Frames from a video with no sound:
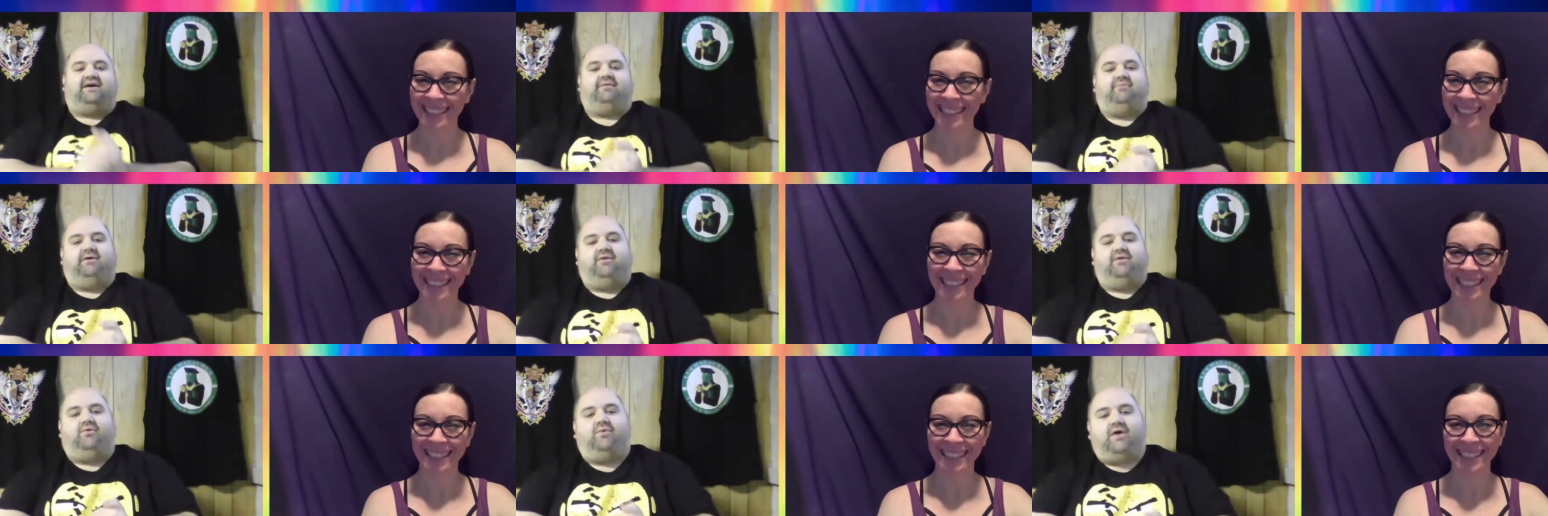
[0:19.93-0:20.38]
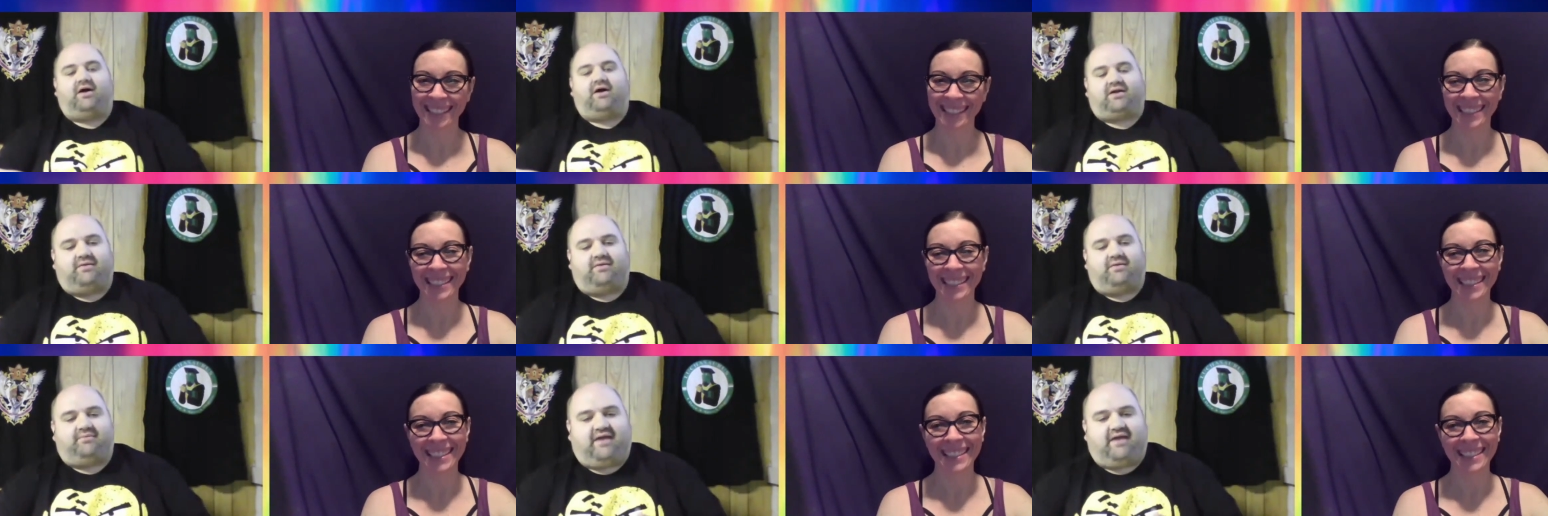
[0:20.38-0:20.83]
Speaker 1: gentlemen,
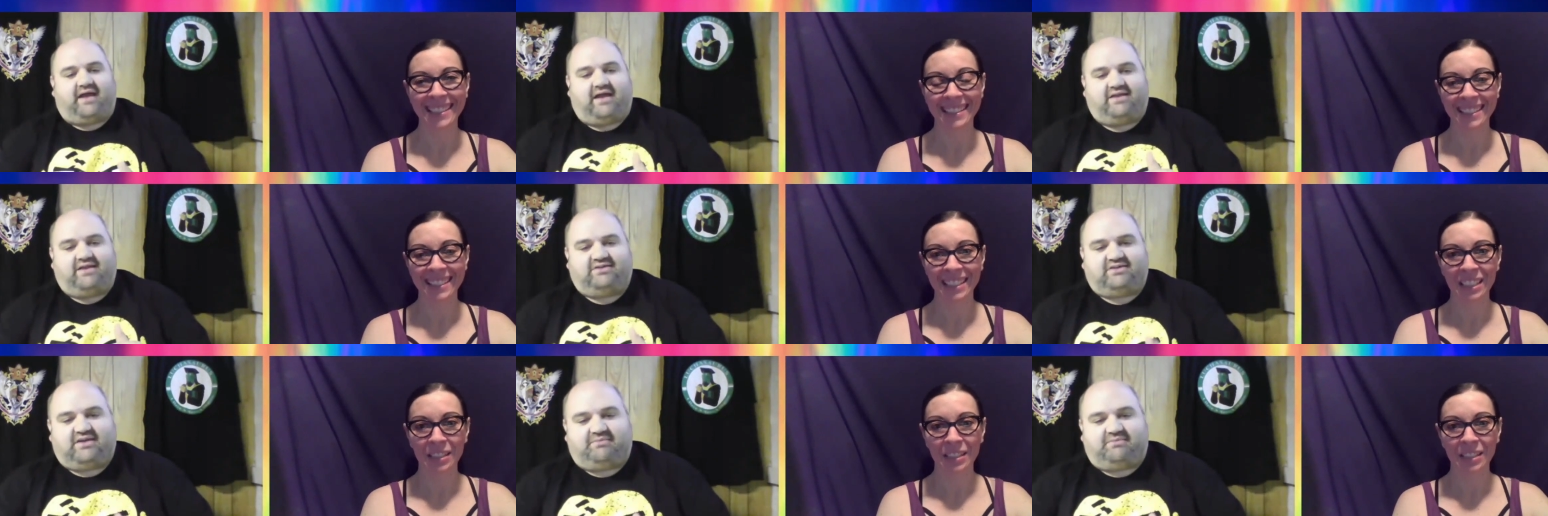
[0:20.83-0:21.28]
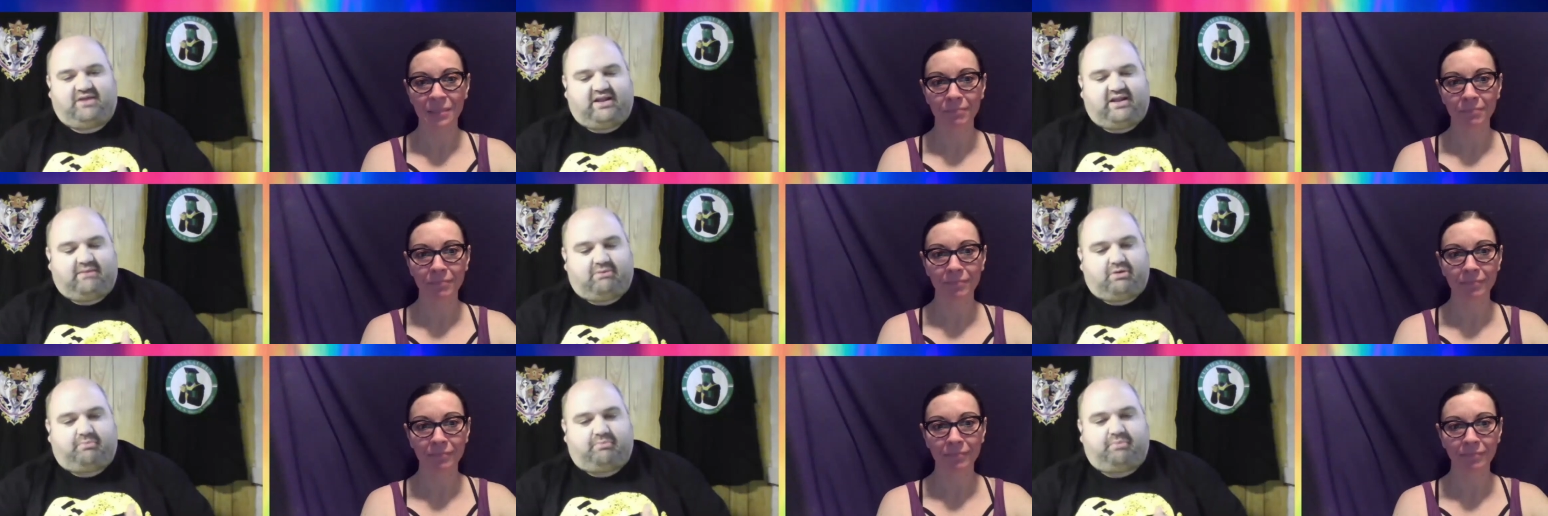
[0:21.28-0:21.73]
welcome to
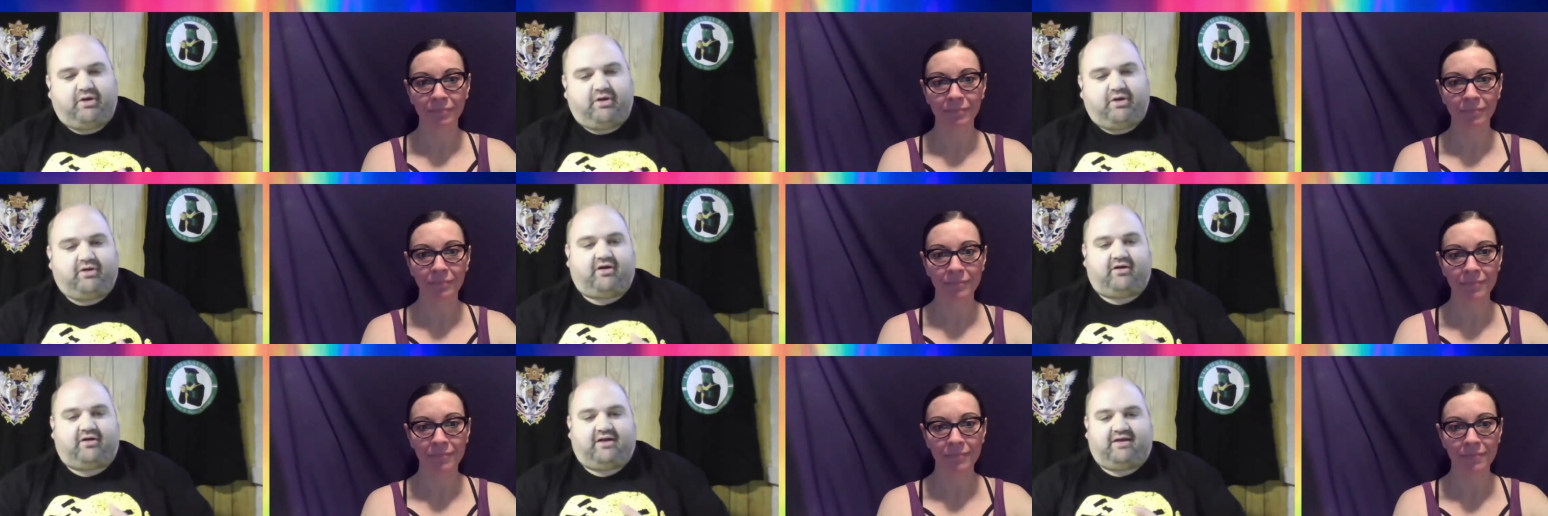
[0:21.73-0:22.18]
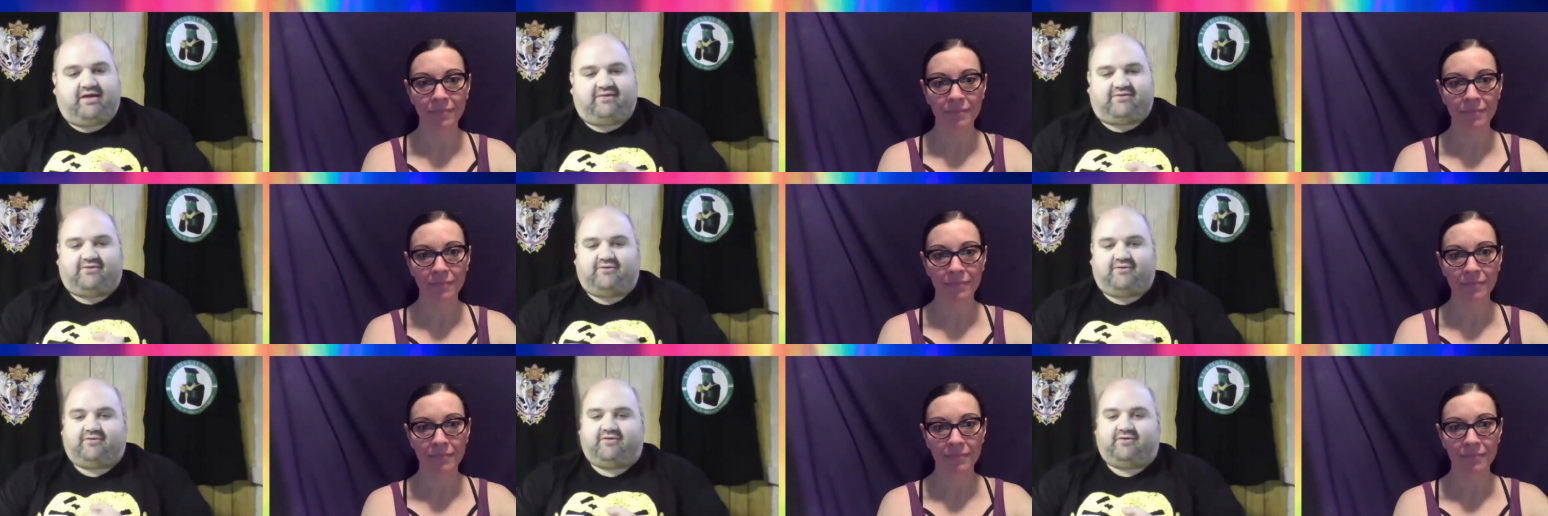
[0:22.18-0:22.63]
NJPW Puro
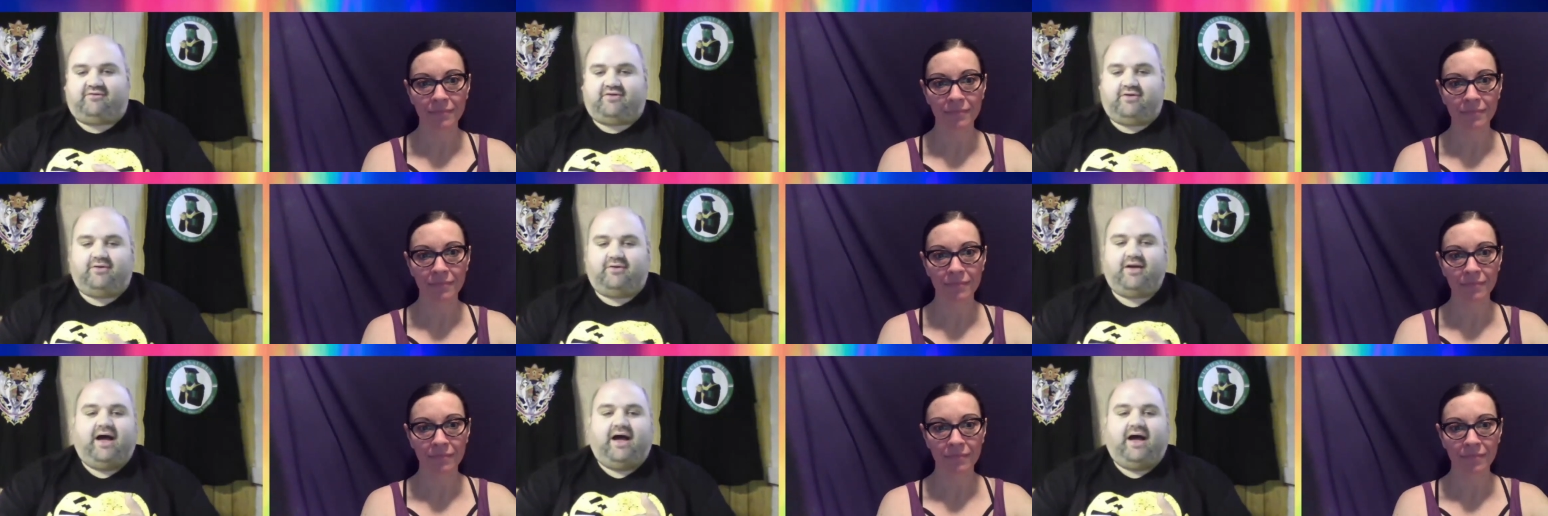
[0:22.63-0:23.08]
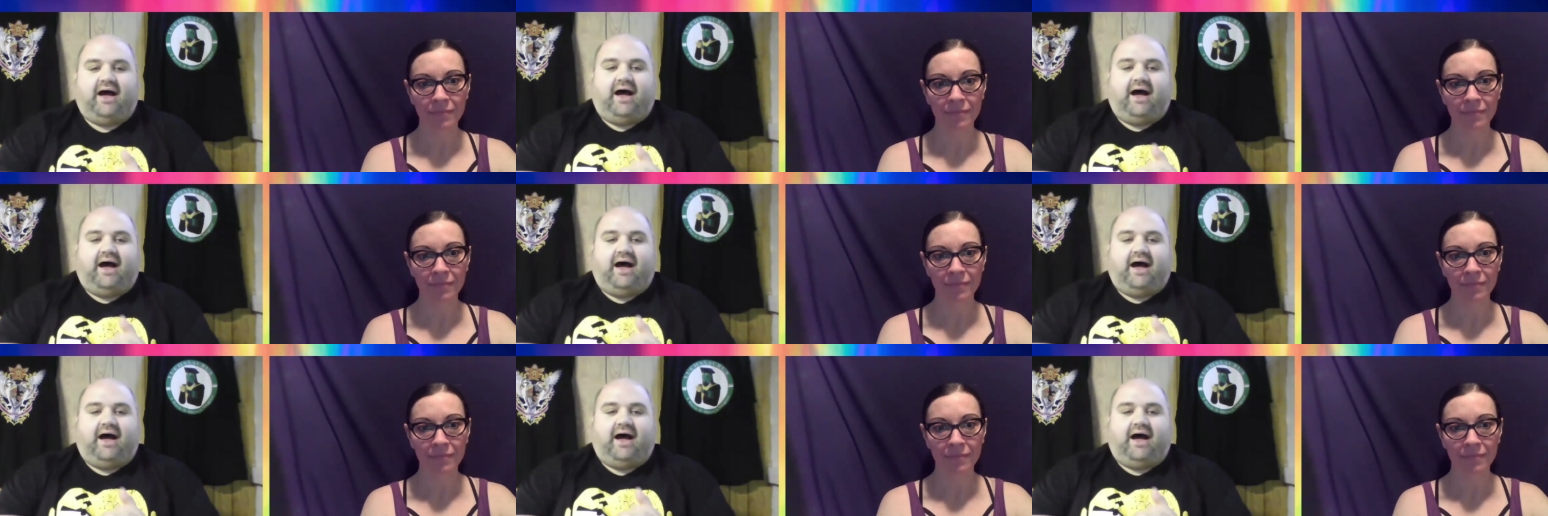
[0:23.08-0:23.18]
Review.